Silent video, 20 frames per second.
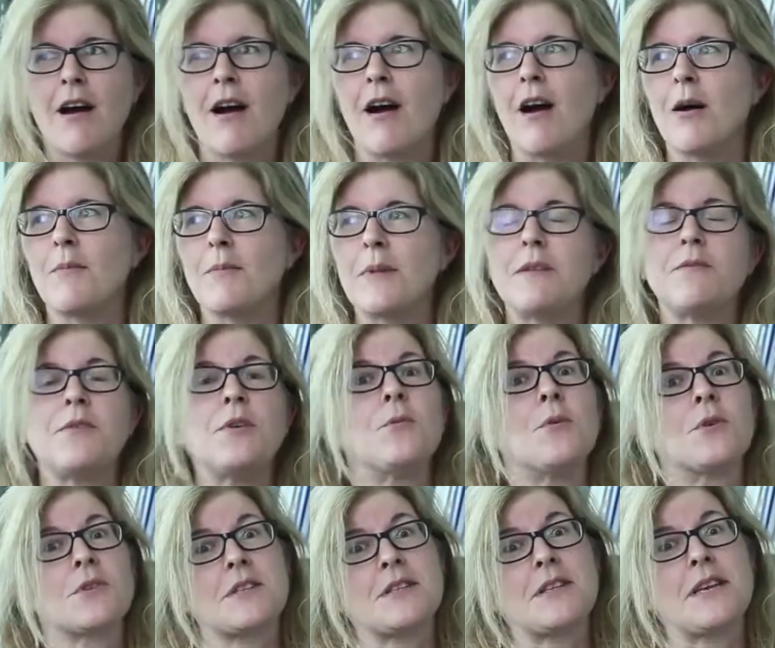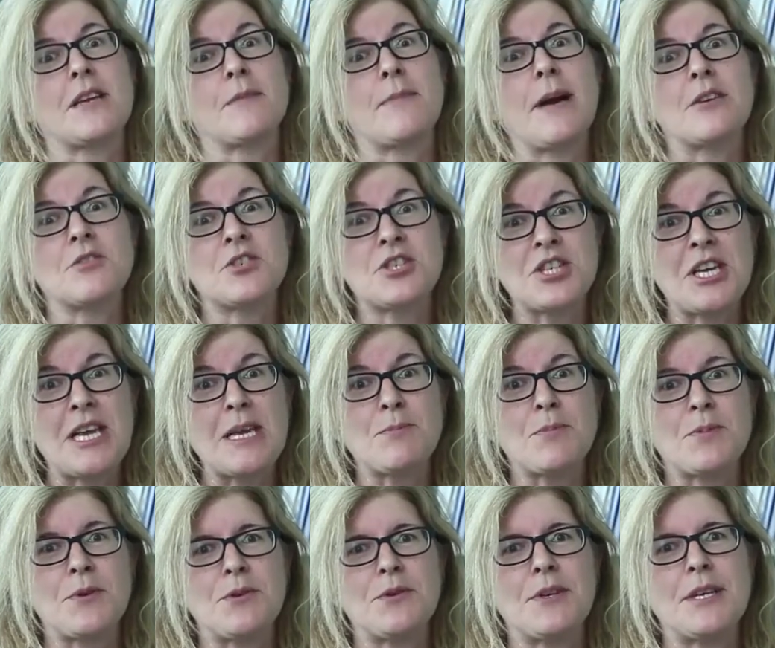If you want to think about
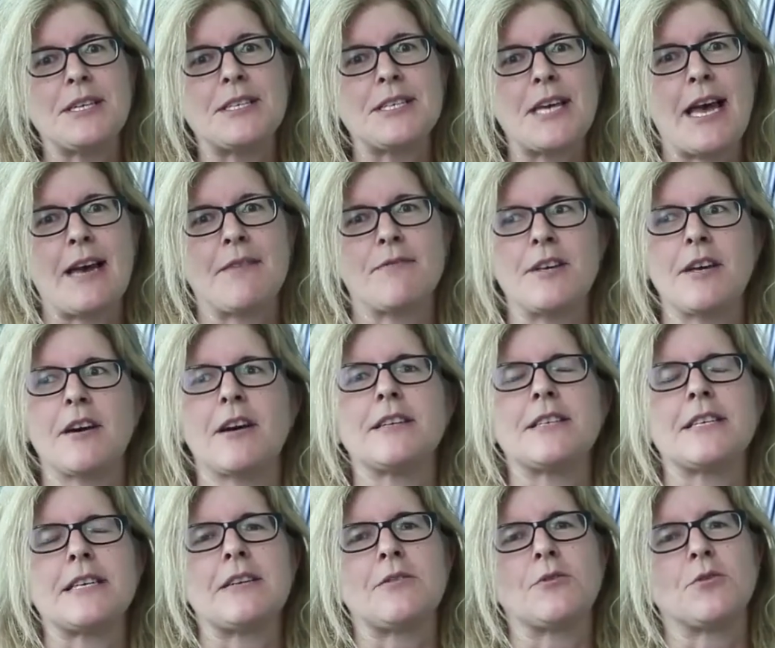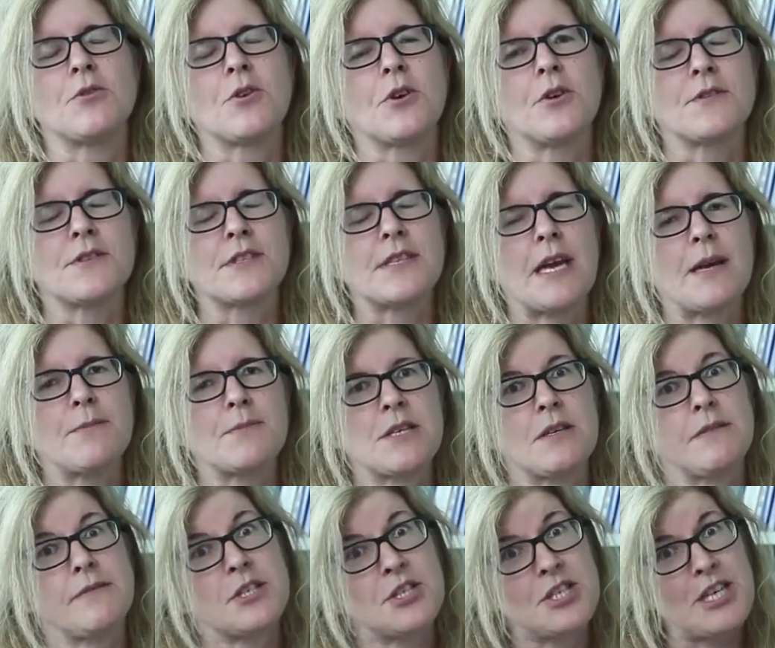sheep, you need to have the idea or concept
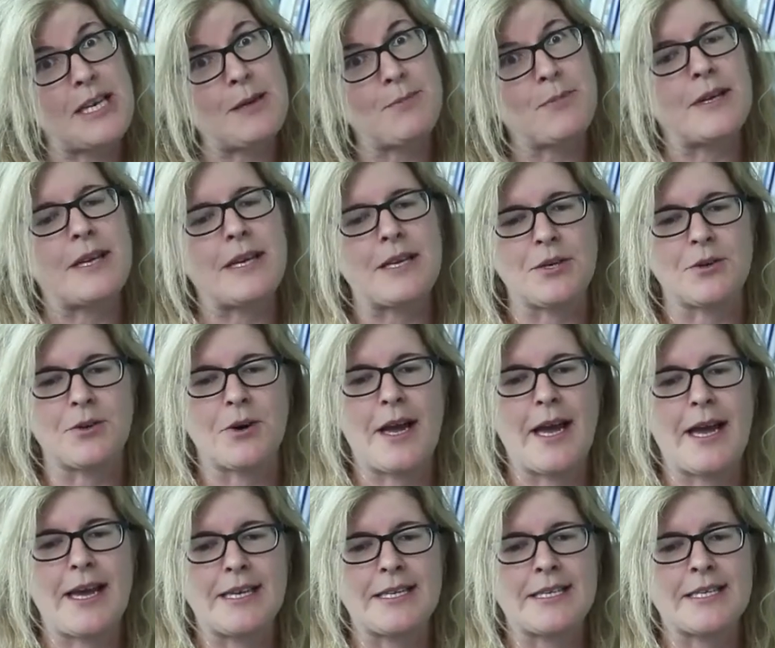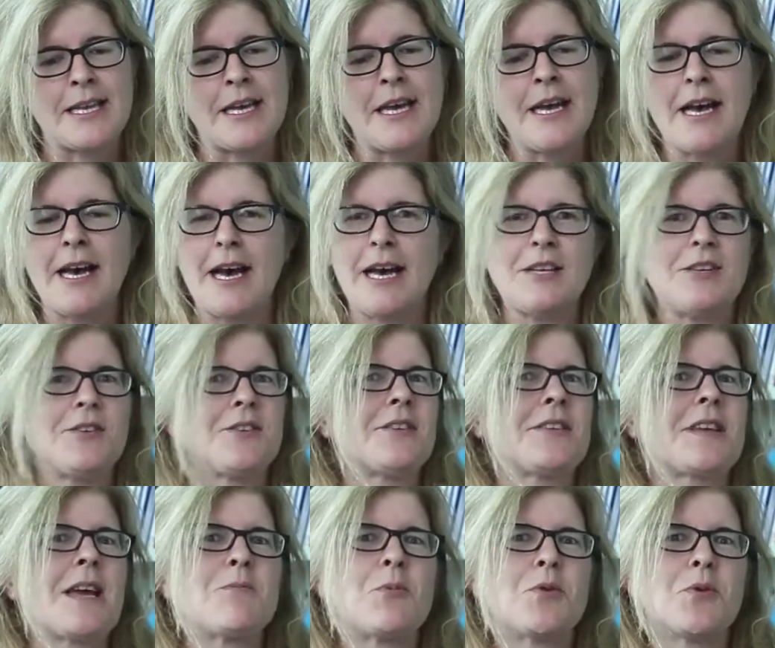of a sheep in your head, and you
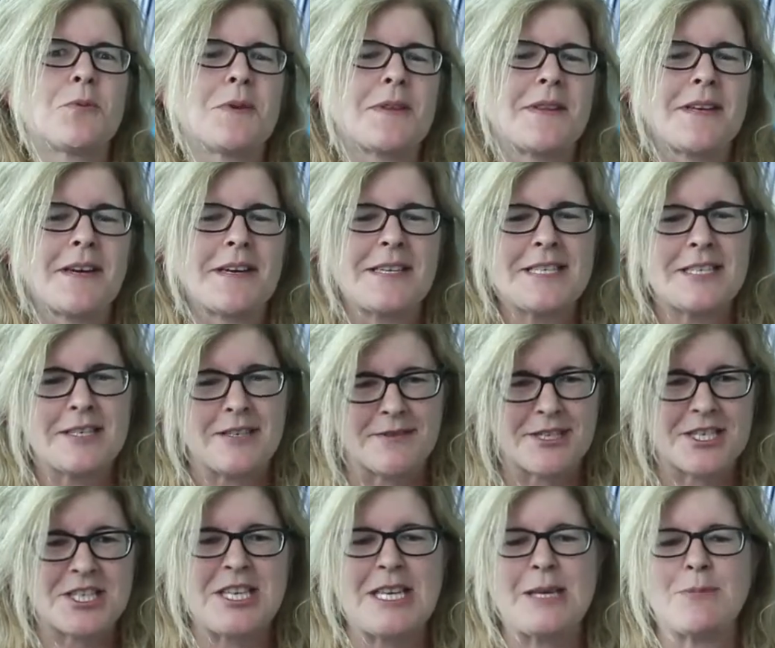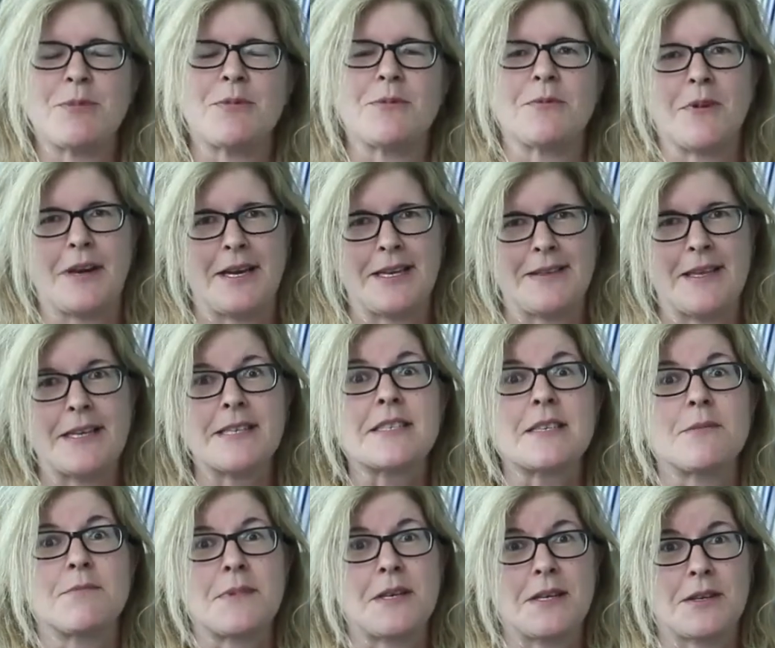don't get born with the idea of a sheep, right? That's
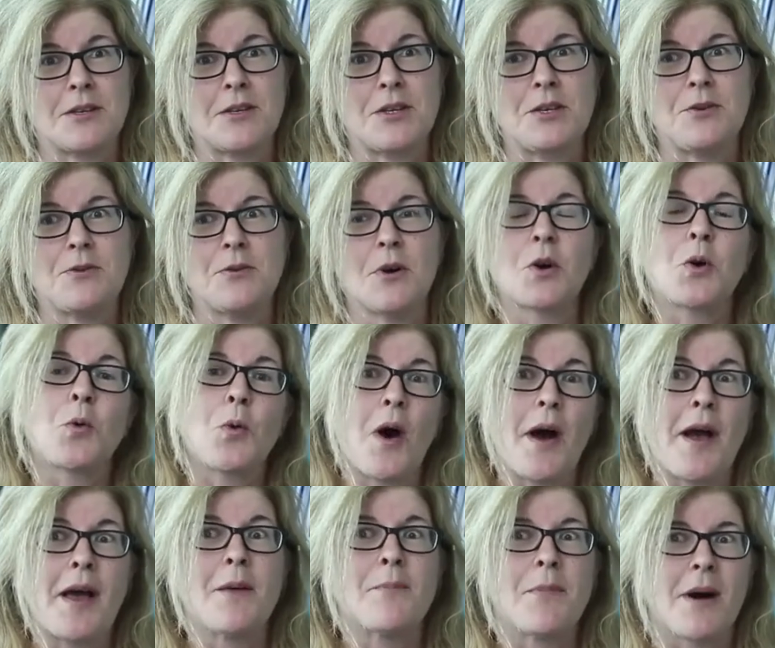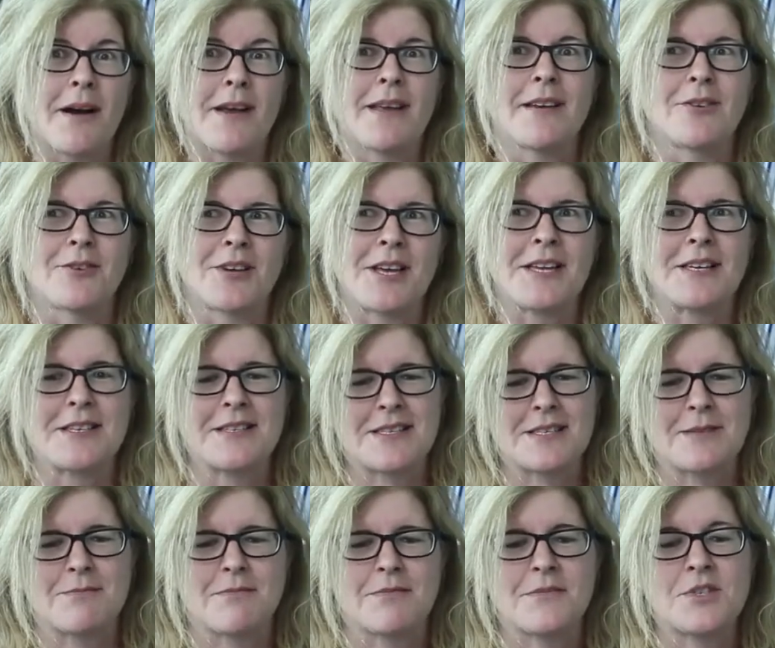something that you acquire by looking at
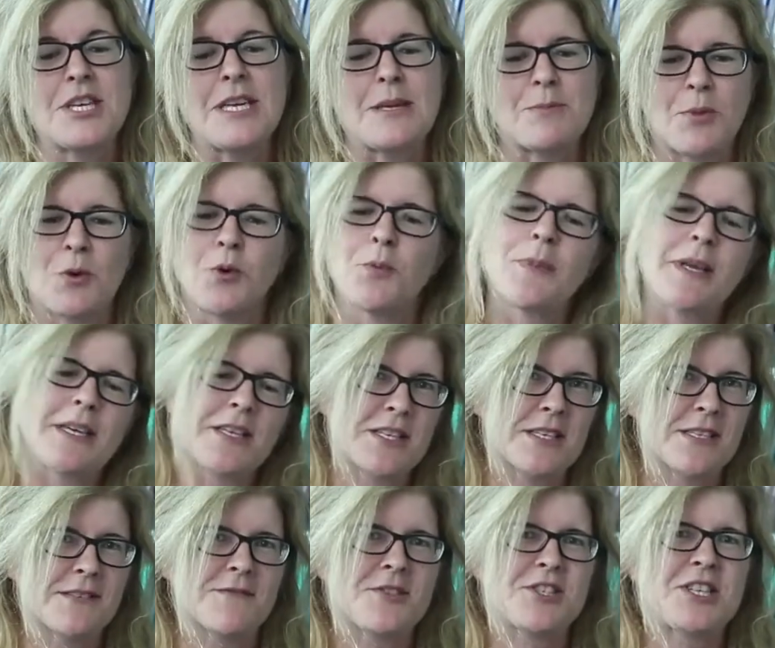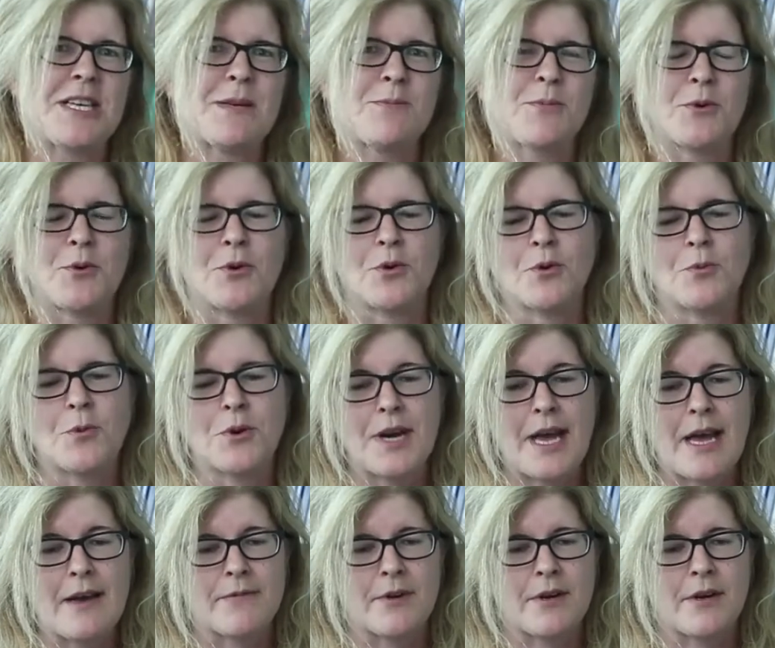some sheep or pictures of sheep or
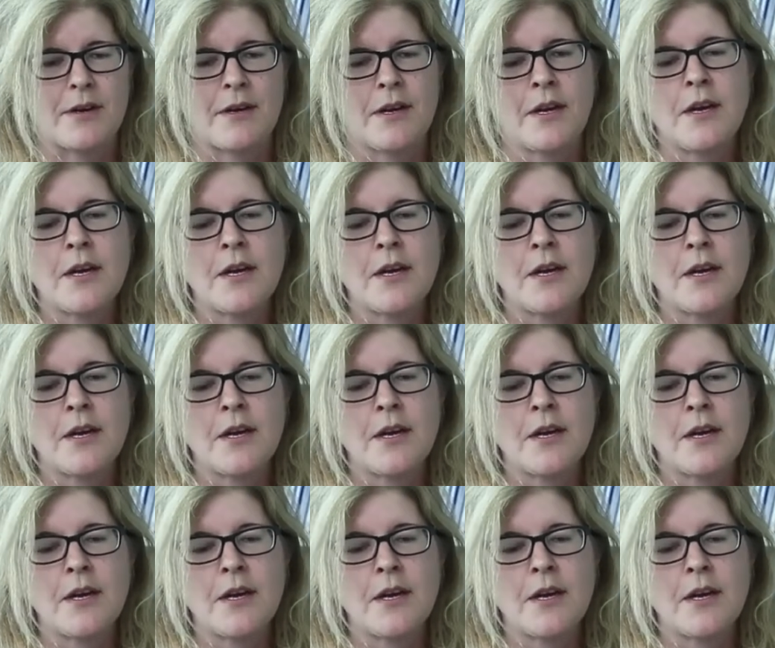whatever.